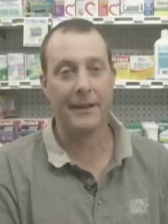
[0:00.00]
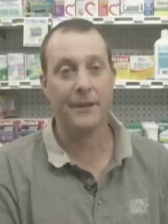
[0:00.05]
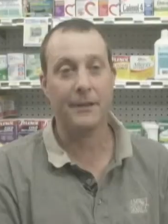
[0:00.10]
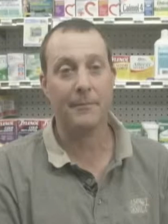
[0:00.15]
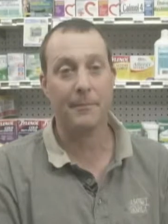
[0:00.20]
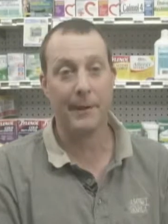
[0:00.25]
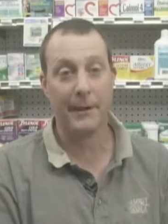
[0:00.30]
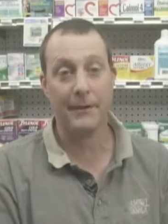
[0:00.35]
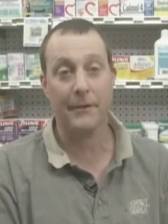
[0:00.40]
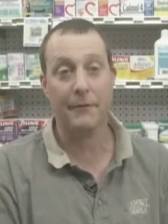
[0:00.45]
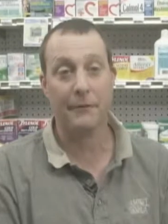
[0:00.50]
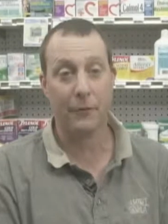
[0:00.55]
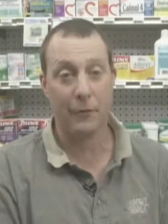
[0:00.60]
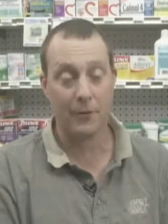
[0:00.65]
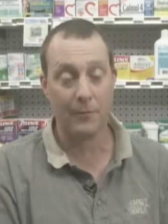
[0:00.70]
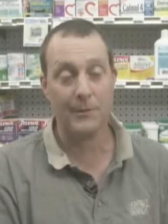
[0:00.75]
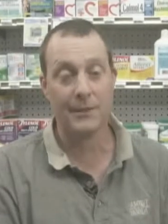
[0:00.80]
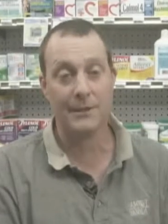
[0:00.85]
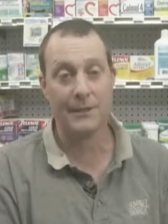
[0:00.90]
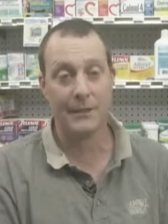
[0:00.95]
Independent
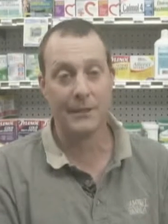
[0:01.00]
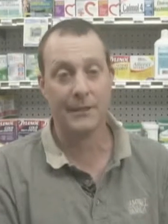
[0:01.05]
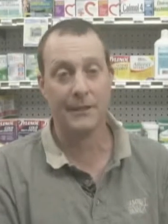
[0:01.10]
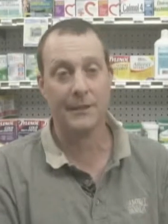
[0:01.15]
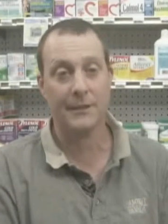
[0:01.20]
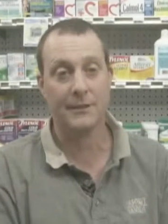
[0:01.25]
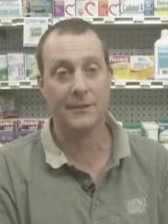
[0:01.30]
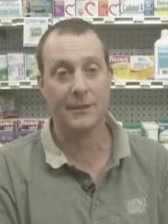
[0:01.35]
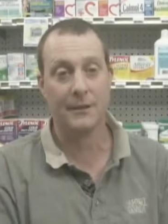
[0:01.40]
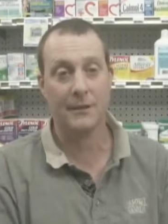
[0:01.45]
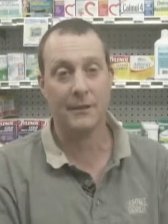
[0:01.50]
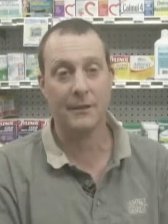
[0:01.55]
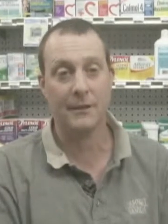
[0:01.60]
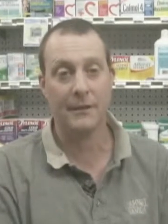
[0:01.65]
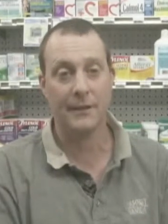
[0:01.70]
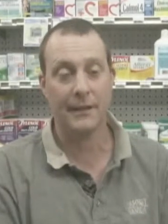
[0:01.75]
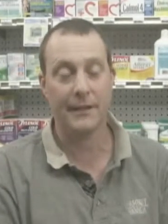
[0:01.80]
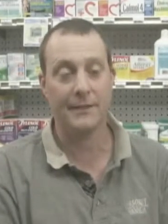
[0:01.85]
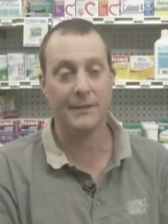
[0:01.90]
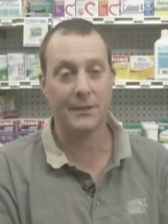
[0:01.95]
pharmacy is, uh,
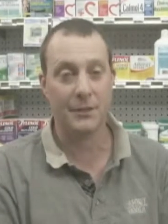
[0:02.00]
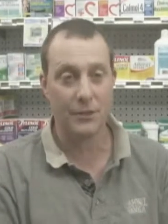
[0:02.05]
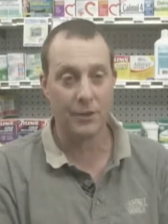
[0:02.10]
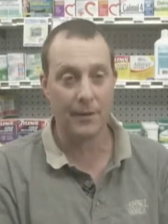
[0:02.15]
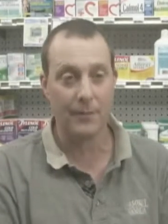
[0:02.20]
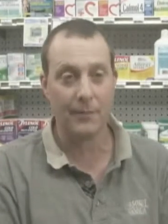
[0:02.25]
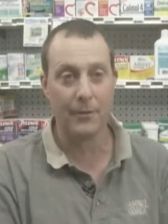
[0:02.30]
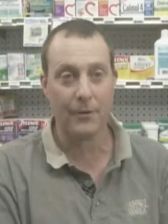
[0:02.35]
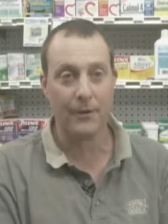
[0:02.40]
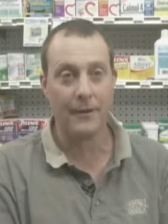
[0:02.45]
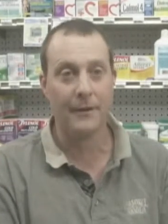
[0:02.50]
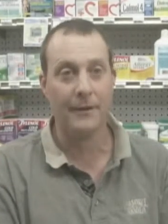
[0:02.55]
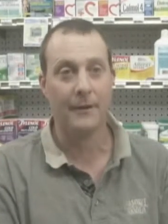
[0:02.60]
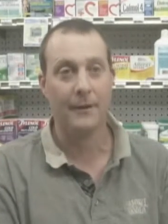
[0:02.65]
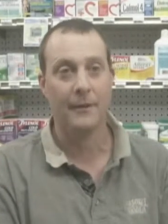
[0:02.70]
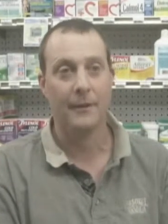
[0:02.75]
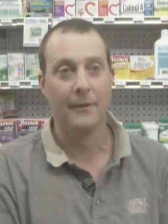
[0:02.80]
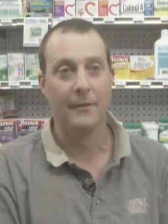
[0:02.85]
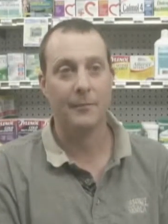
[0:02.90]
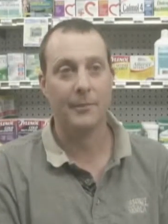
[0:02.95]
is in jeopardy
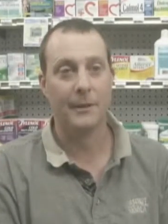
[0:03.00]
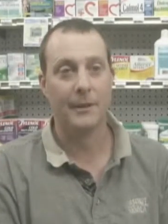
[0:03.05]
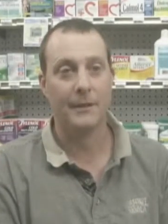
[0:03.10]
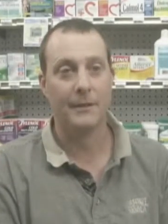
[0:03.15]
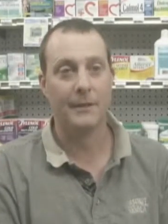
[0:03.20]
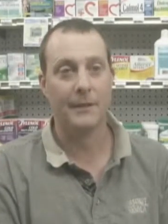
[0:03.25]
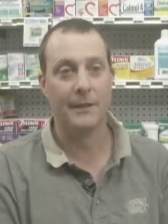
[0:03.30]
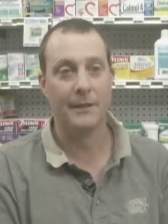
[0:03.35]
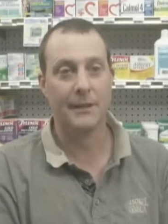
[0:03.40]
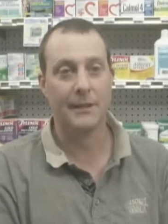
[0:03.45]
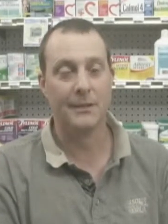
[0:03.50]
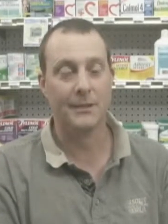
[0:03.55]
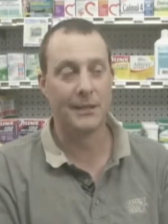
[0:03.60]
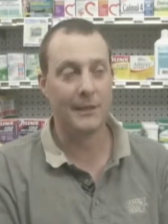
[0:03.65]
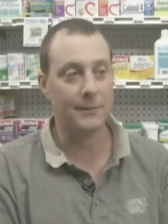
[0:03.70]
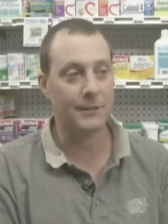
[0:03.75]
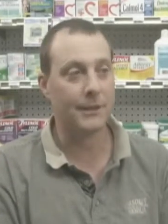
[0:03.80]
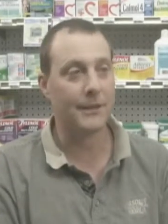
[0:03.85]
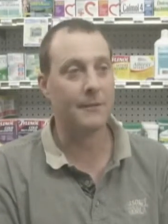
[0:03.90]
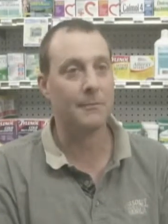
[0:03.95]
but it, it,
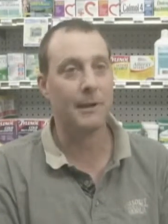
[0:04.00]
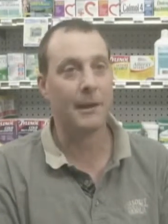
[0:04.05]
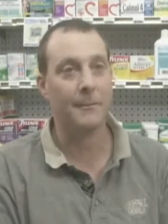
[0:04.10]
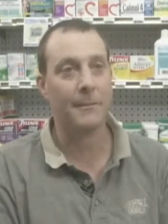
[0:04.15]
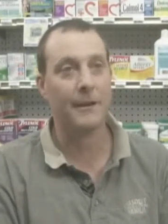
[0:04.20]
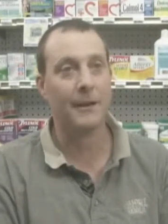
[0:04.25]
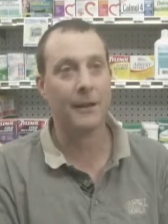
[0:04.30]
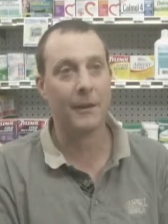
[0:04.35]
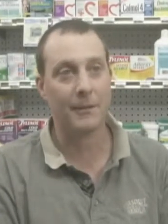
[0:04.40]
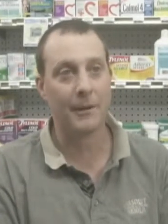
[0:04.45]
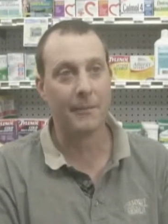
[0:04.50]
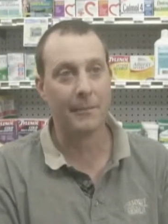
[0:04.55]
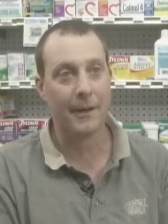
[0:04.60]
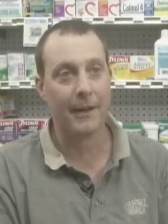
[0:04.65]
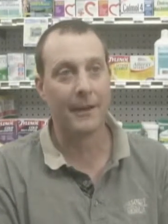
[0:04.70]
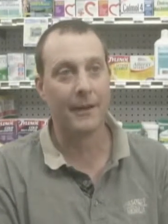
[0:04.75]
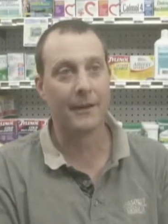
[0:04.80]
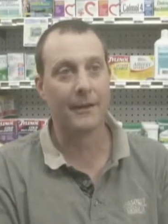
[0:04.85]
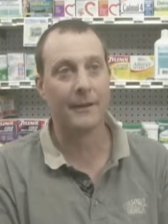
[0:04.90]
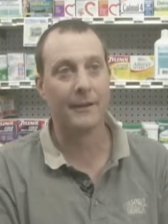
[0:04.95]
seems like it might be coming
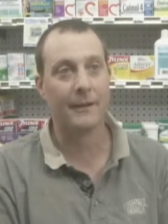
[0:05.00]
back.